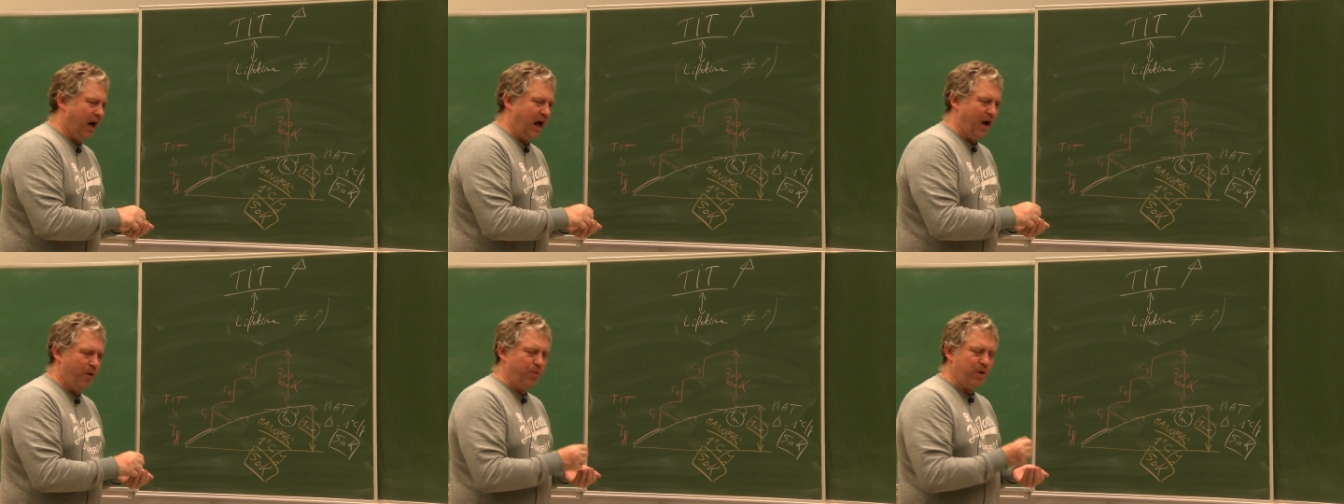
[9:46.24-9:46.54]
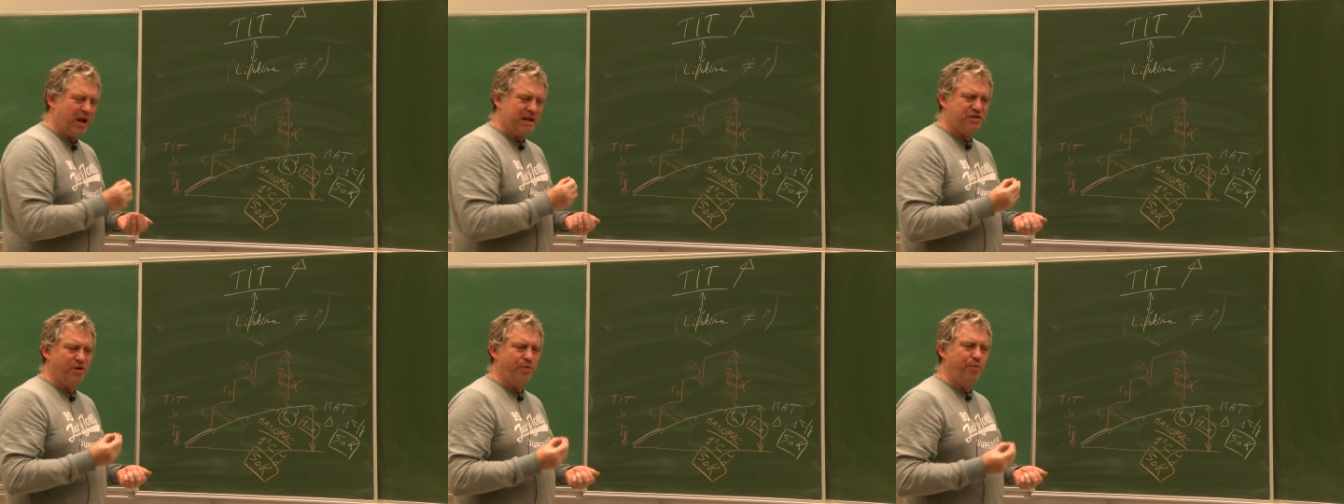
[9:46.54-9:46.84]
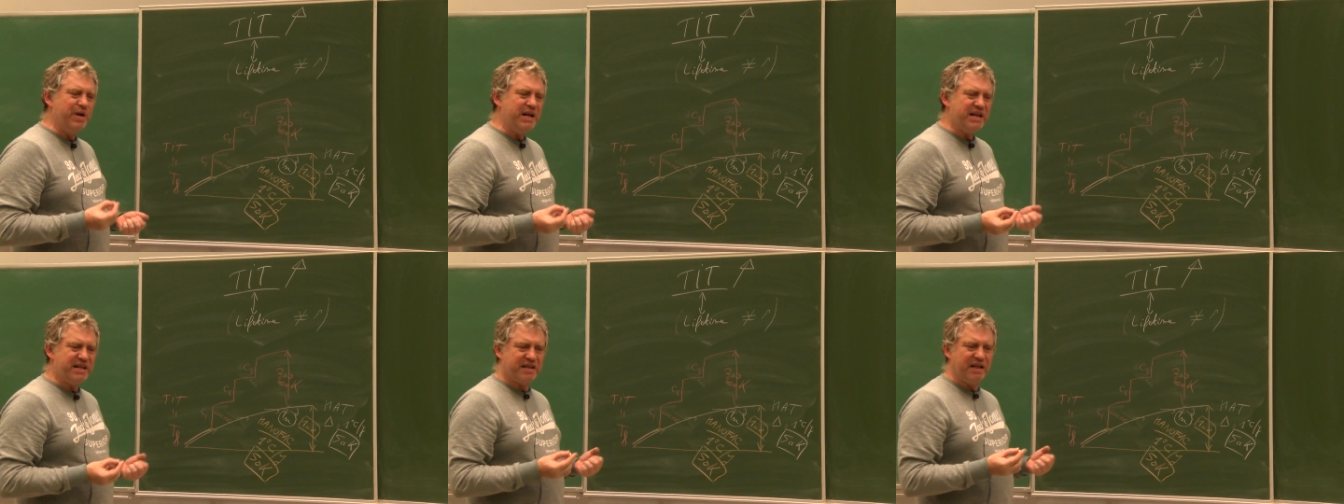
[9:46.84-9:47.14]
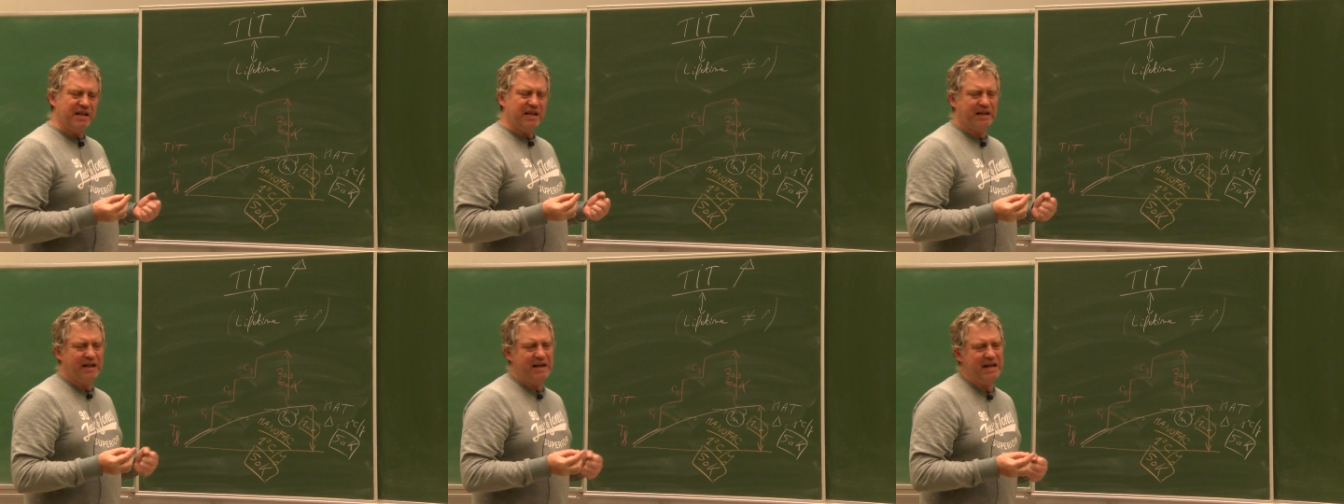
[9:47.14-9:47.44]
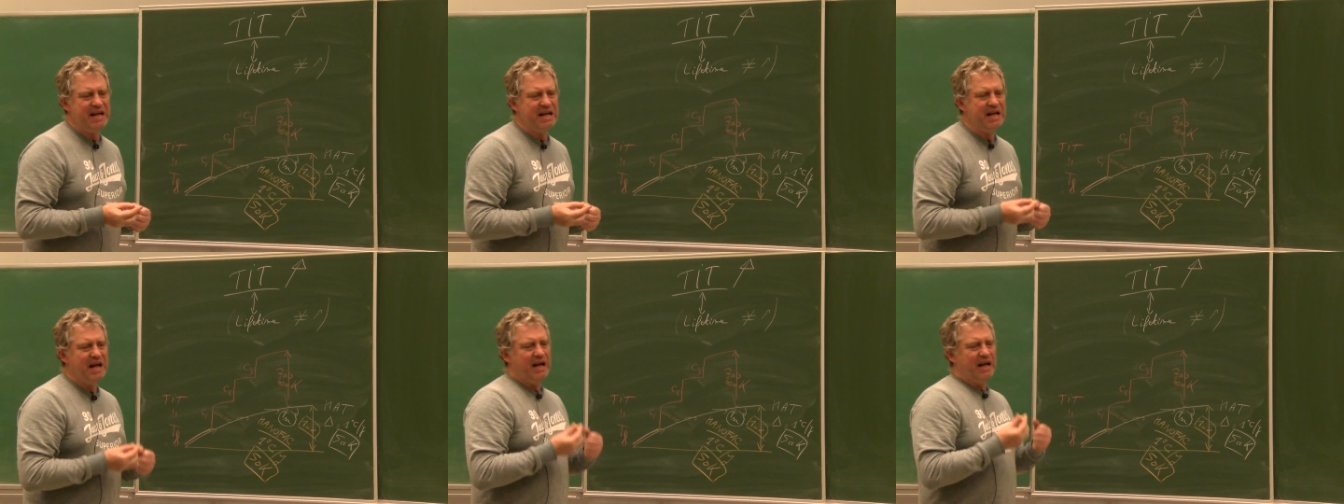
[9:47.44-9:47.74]
rather
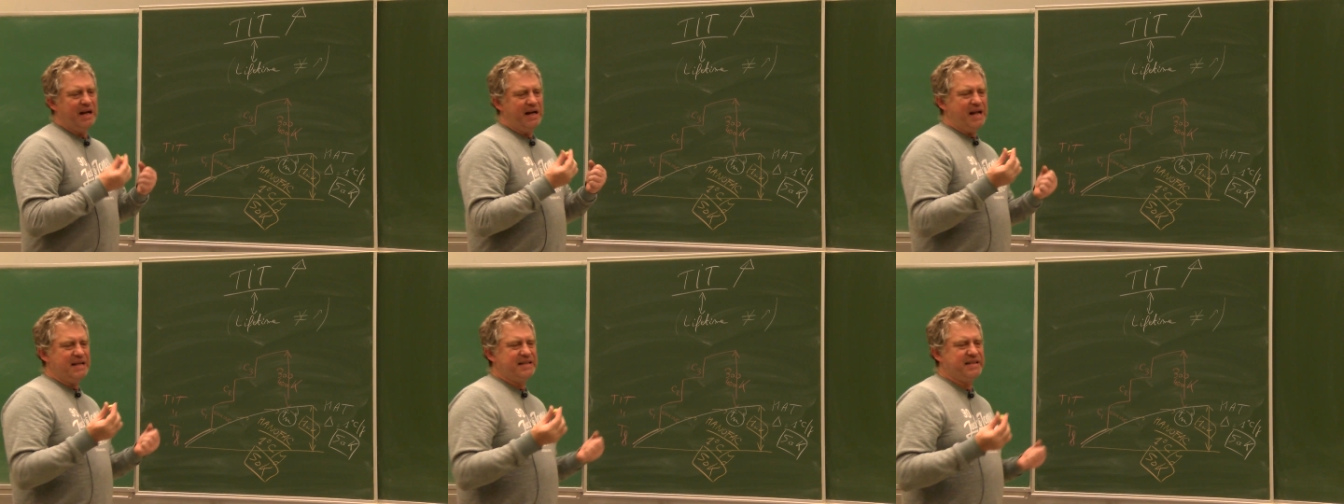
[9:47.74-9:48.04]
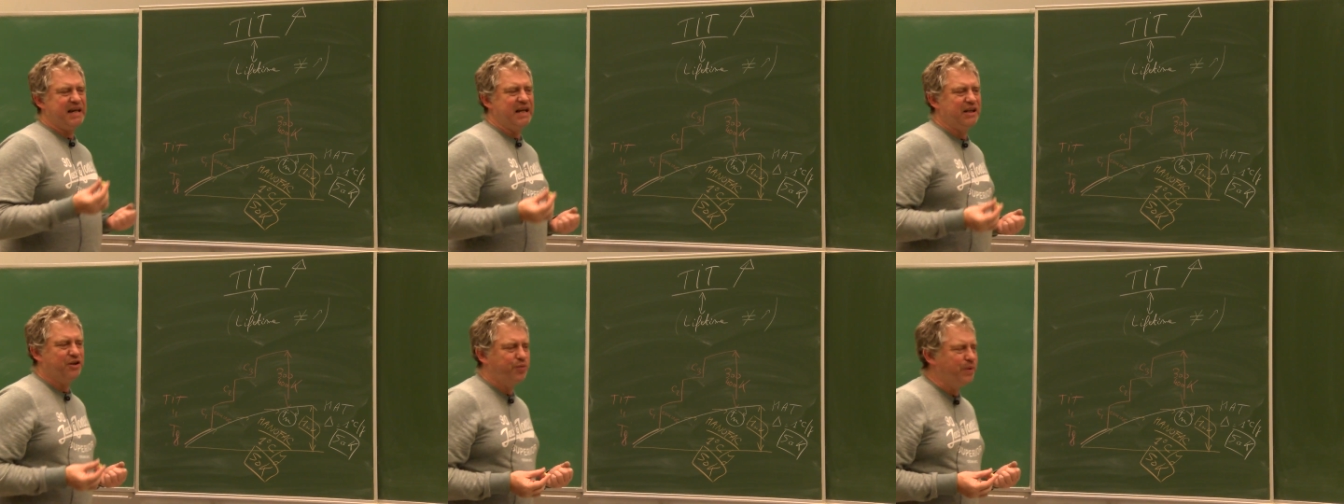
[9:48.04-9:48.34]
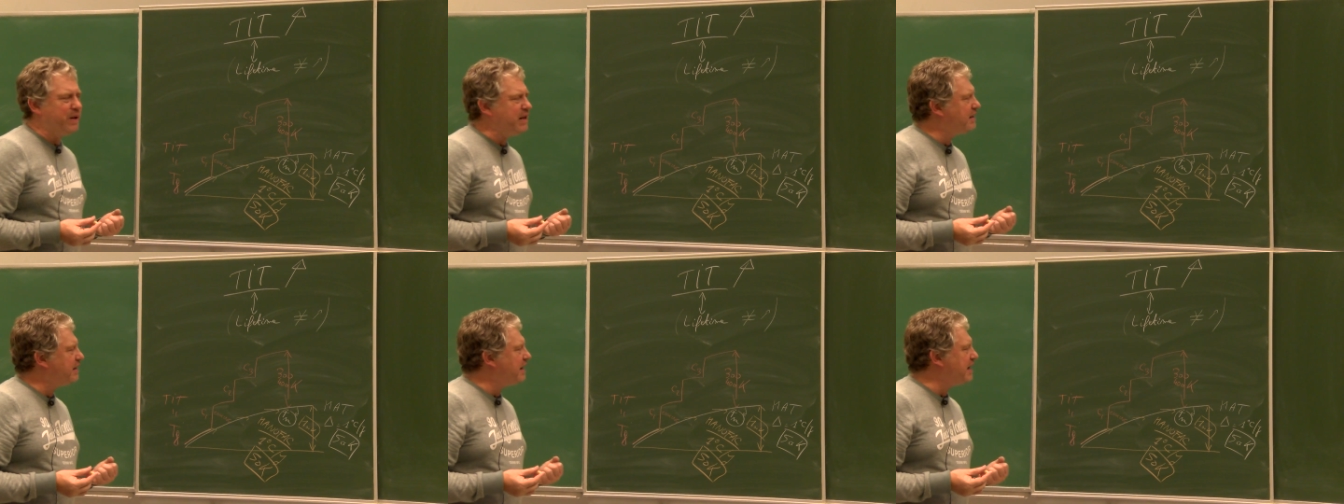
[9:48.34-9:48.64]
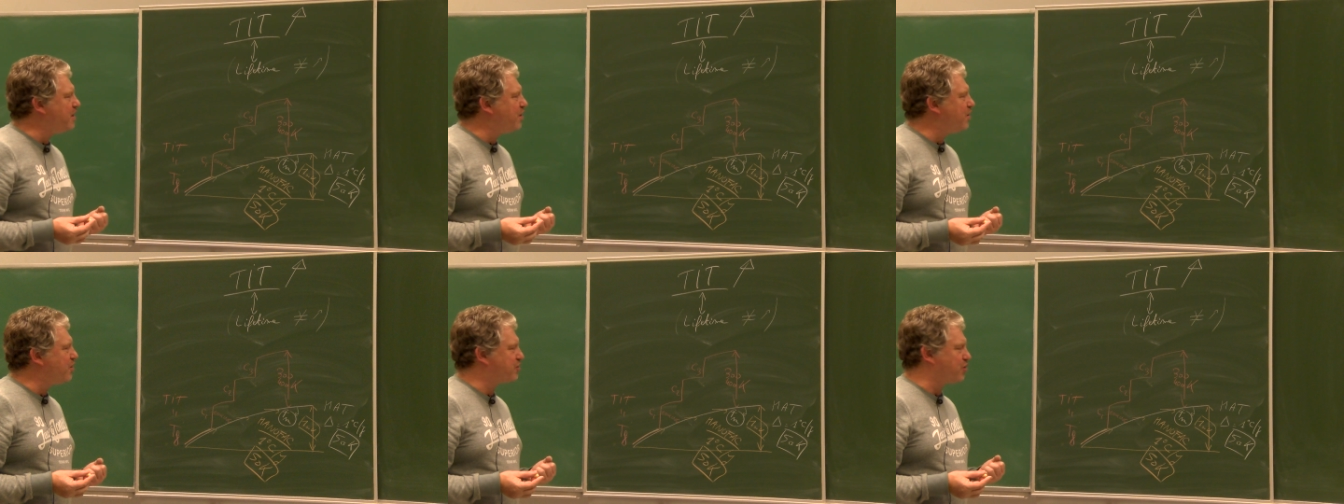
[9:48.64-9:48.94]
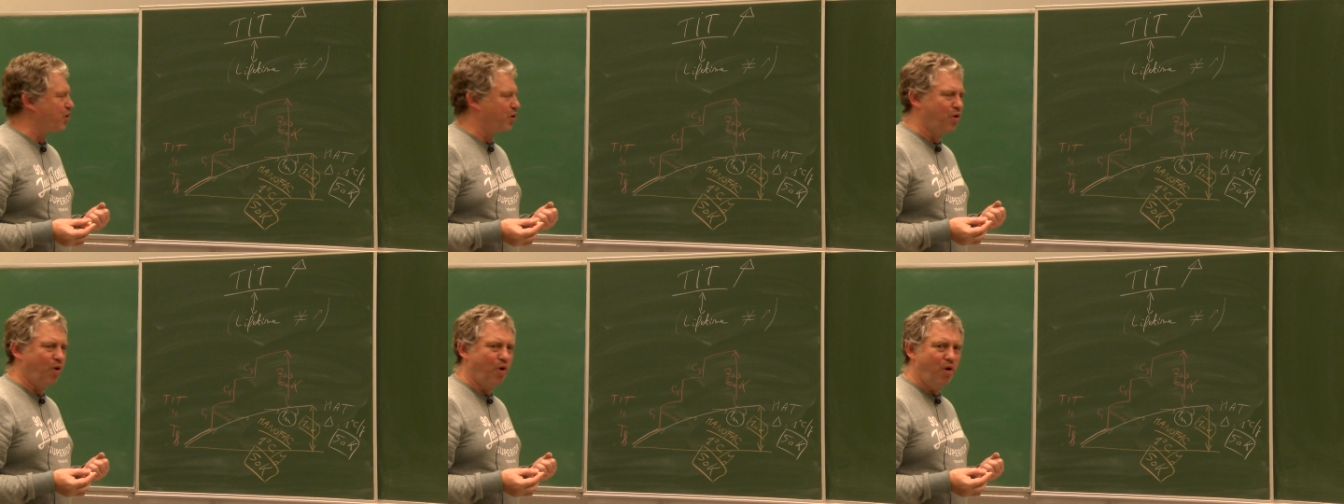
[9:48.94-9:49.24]
recently, let's say 20 years
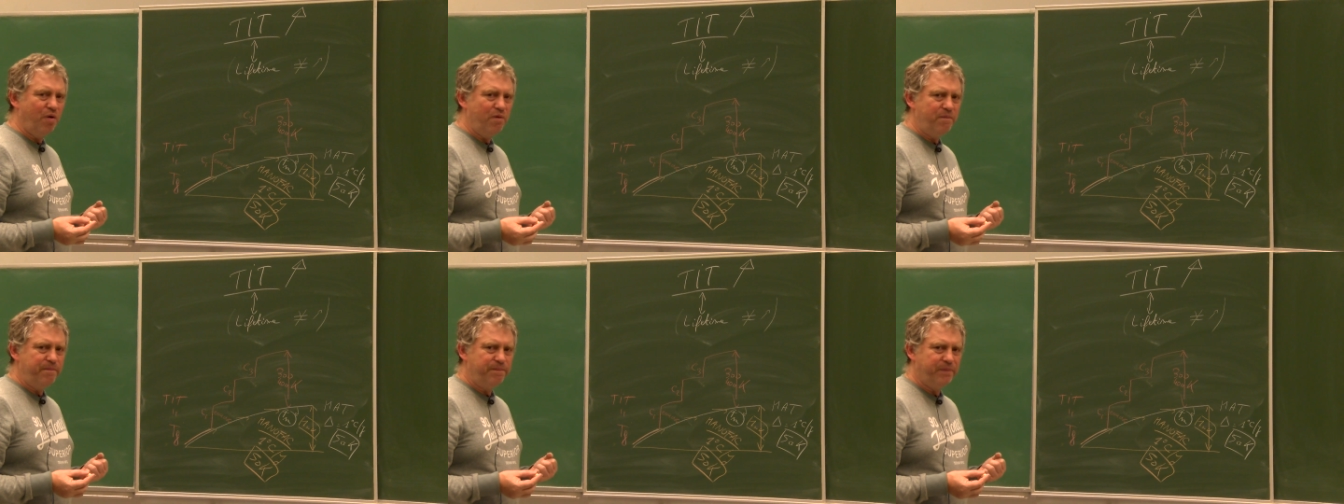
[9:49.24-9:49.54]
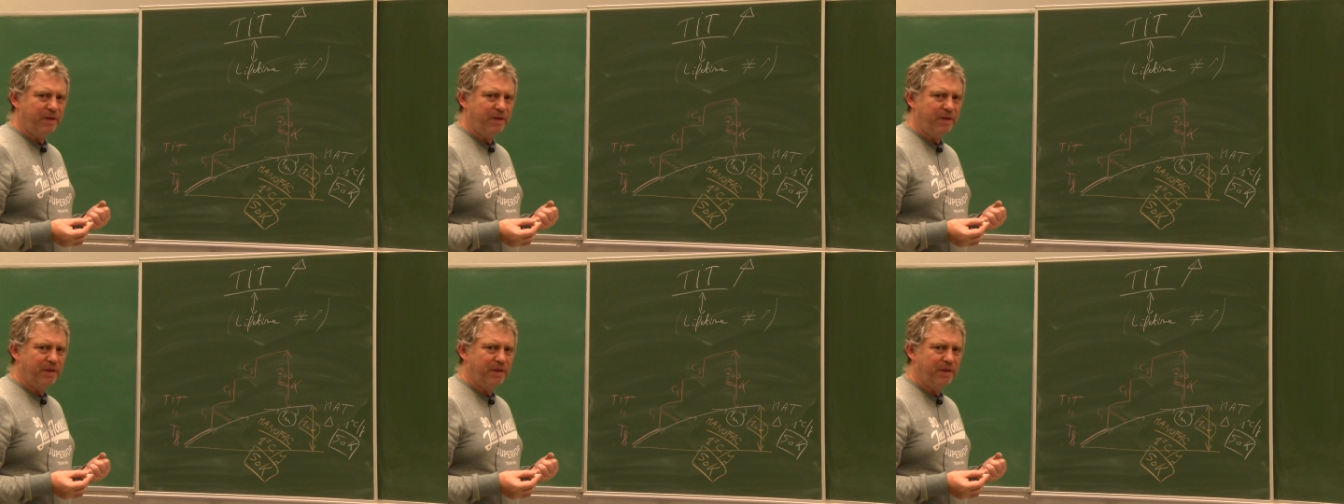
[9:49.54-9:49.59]
ago,